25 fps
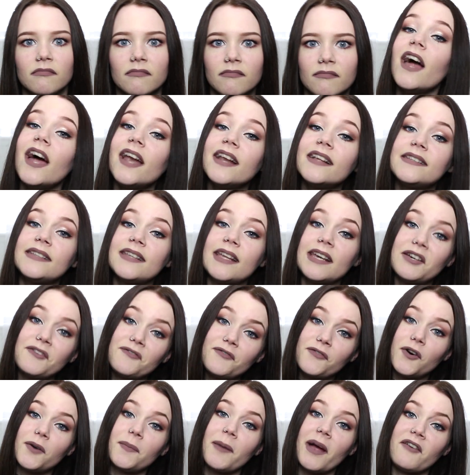that is
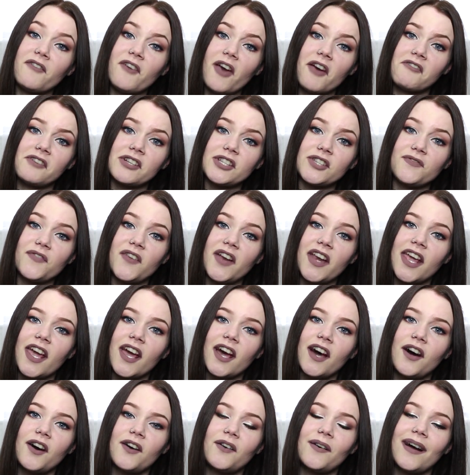it for my favorites
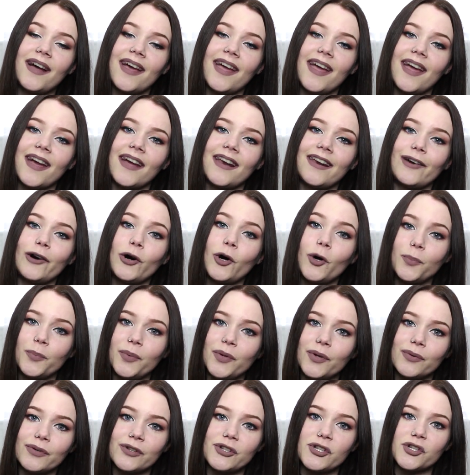video, and I hope
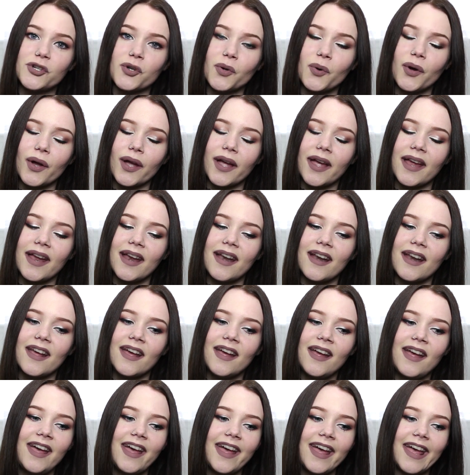you enjoyed,
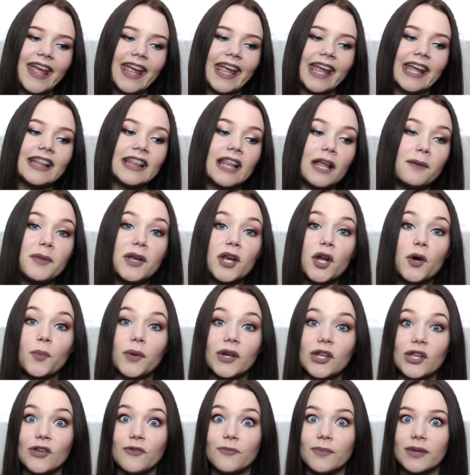and let me know
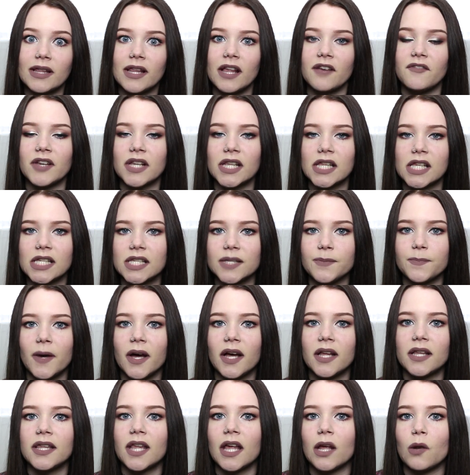what you've been loving this
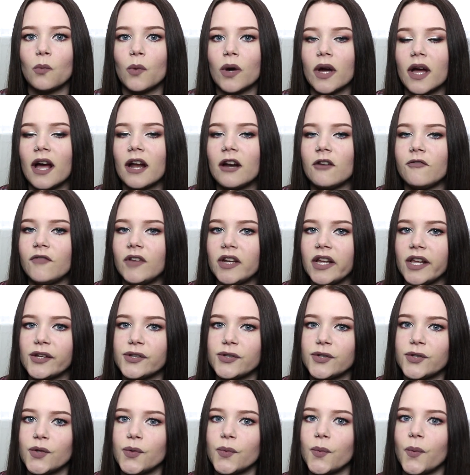month and what kind of
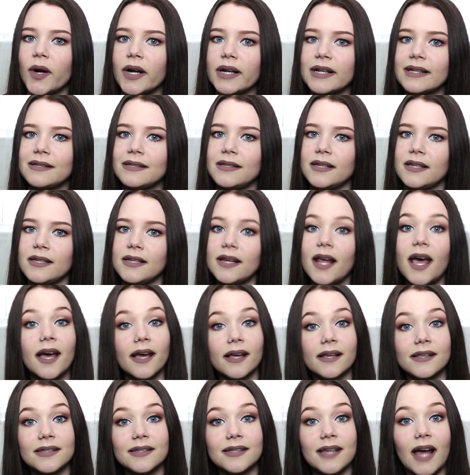videos you'd want to see
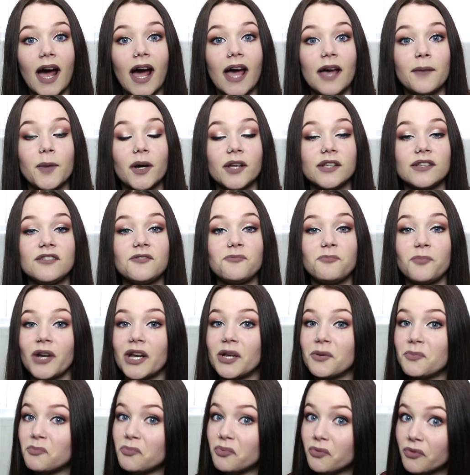next. I am on
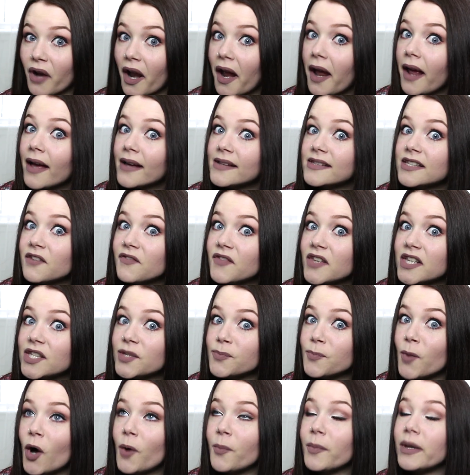spring break as of
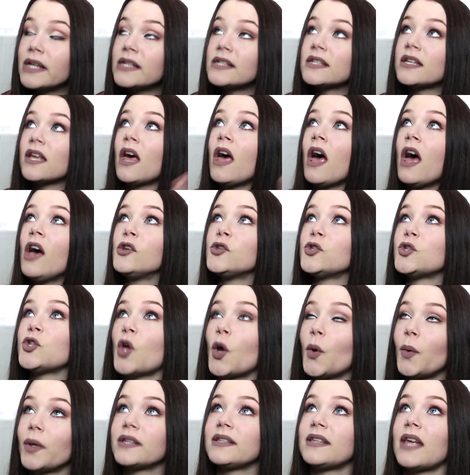this moment,
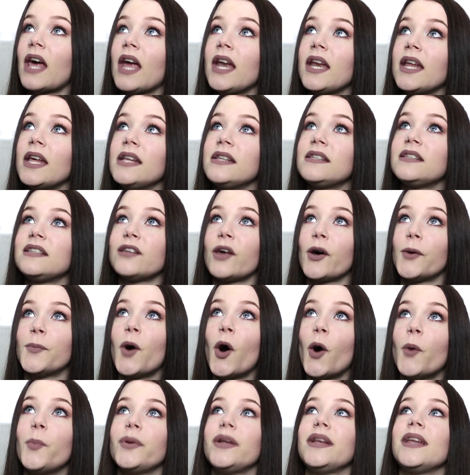so excited, so I'm
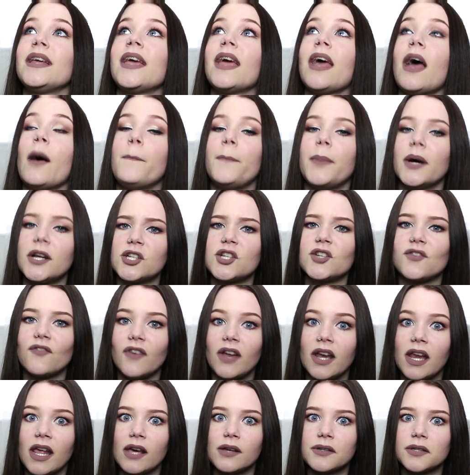hoping to get a bunch of
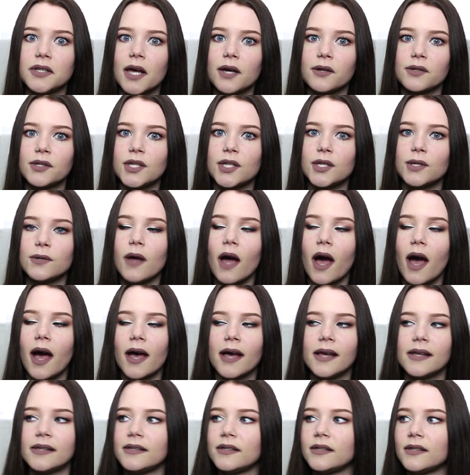videos out to you
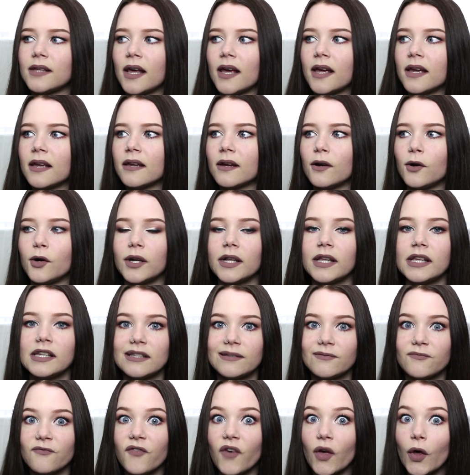guys, like, or at
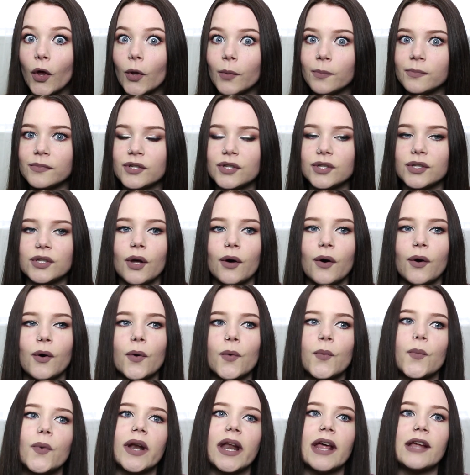least filmed,
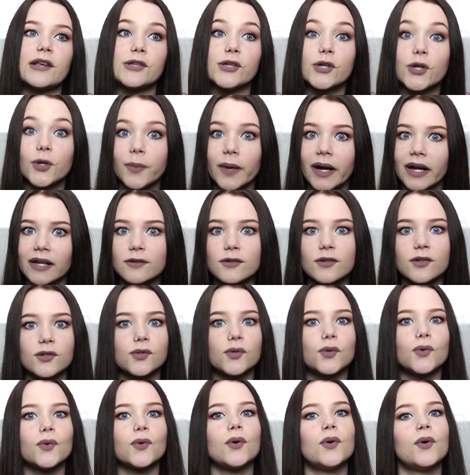so when I do go back to
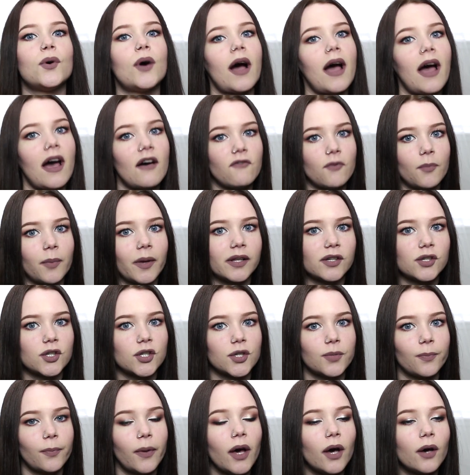school, I have a bunch
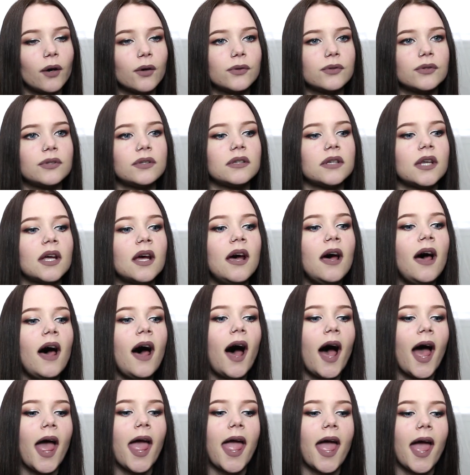to post.
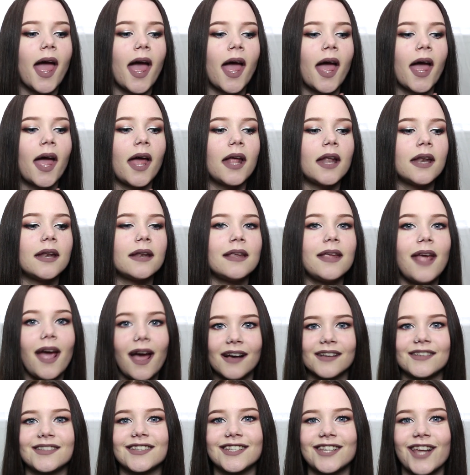And
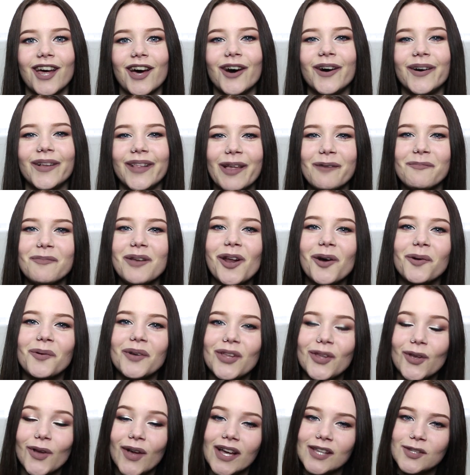yeah, so let me know
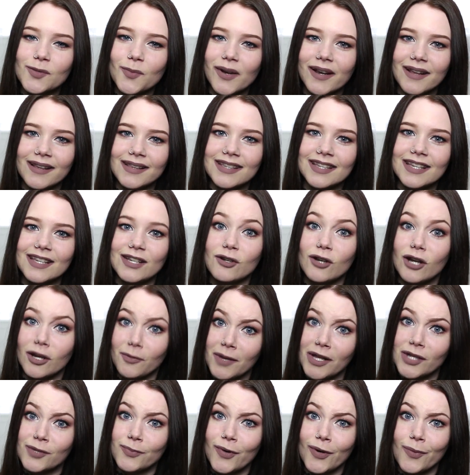what you guys want to see during
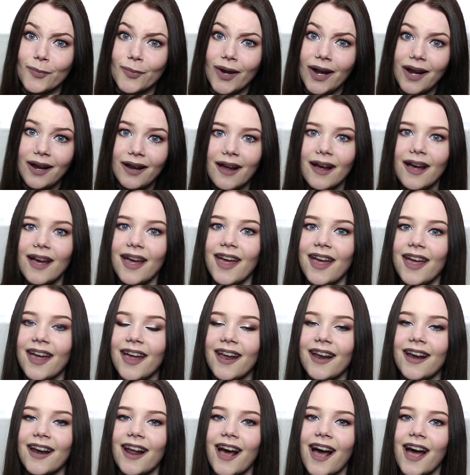my spring break,
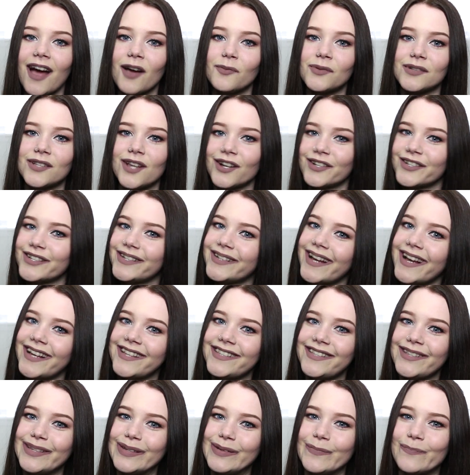and I will talk to you
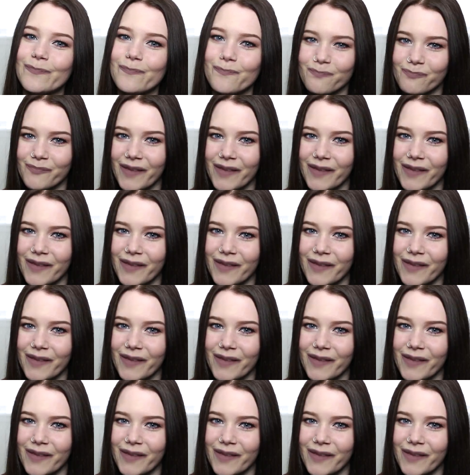guys soon.